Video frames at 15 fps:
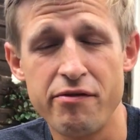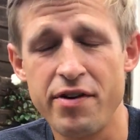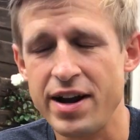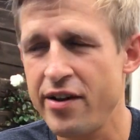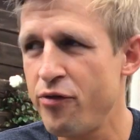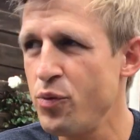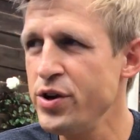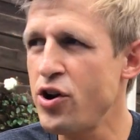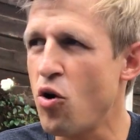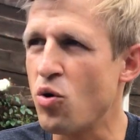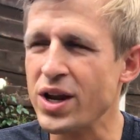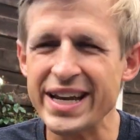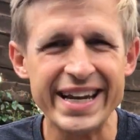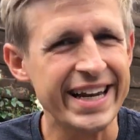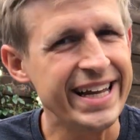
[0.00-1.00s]
In fact, if we
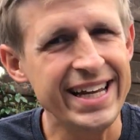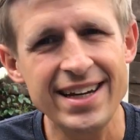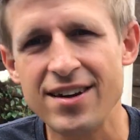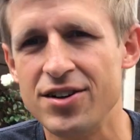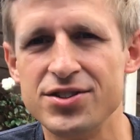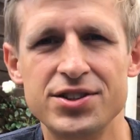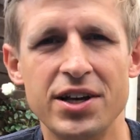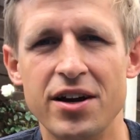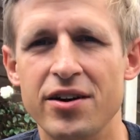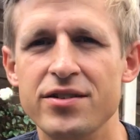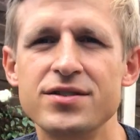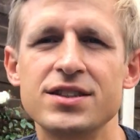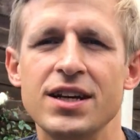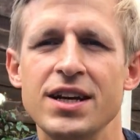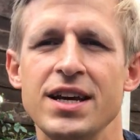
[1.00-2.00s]
don't lead
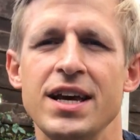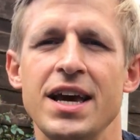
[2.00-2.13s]
ourselves,